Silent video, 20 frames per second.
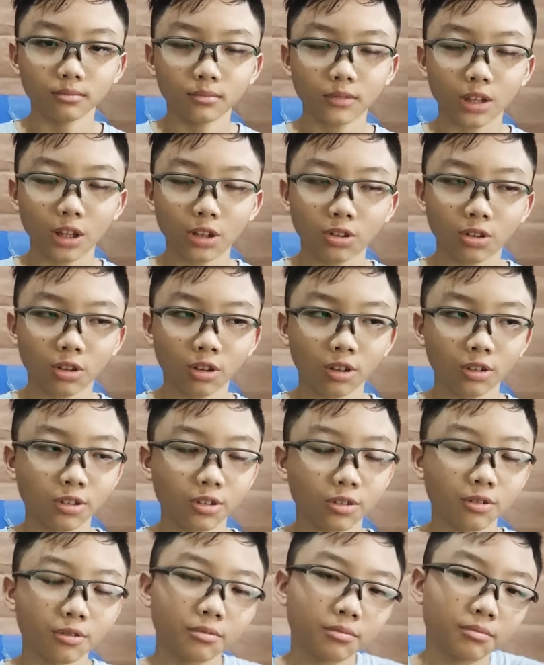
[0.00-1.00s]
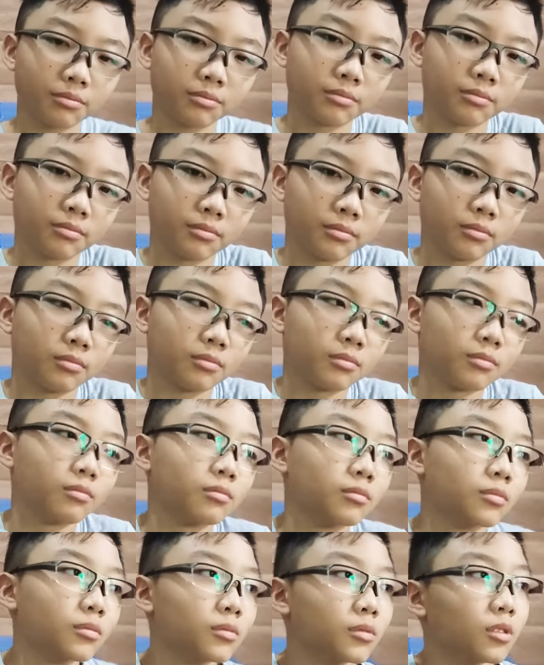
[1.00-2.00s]
They thought.
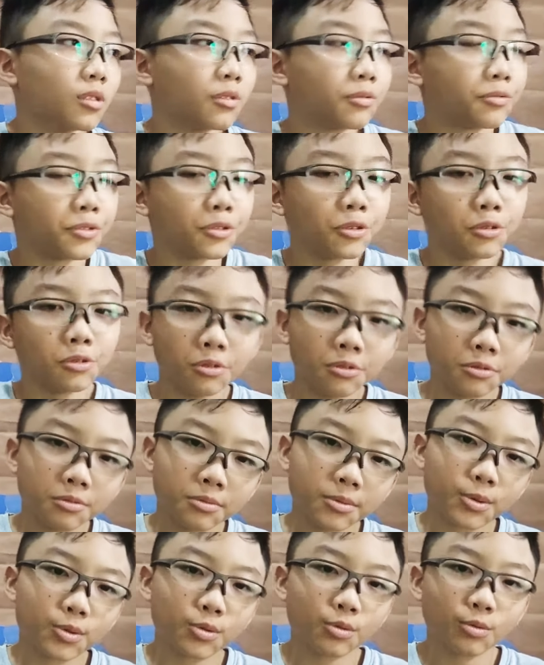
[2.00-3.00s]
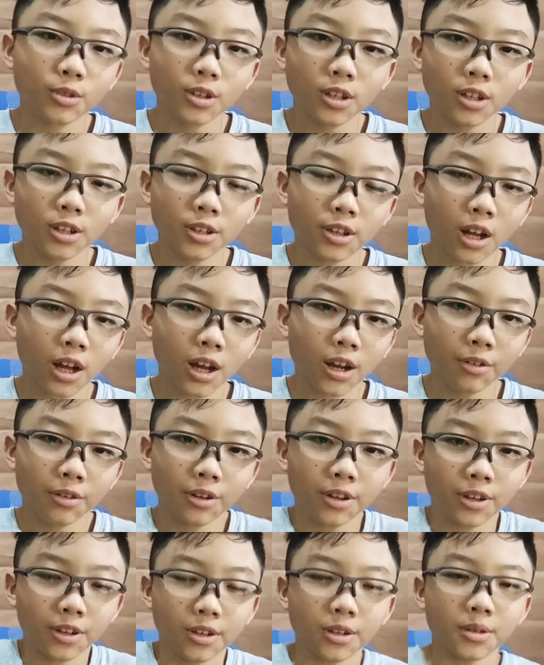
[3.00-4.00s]
Phew, it's really
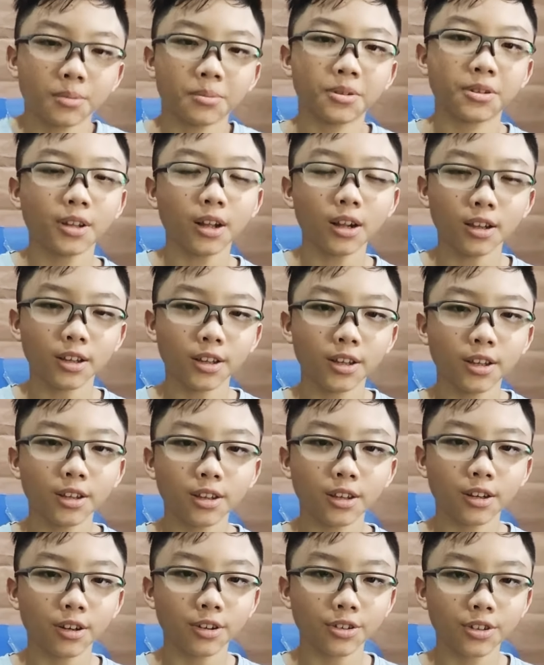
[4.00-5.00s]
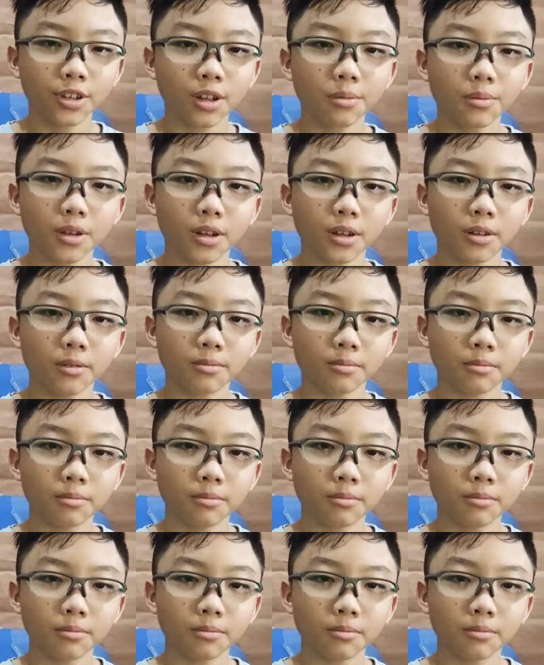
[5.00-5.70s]
tiring. But suddenly, they heard something.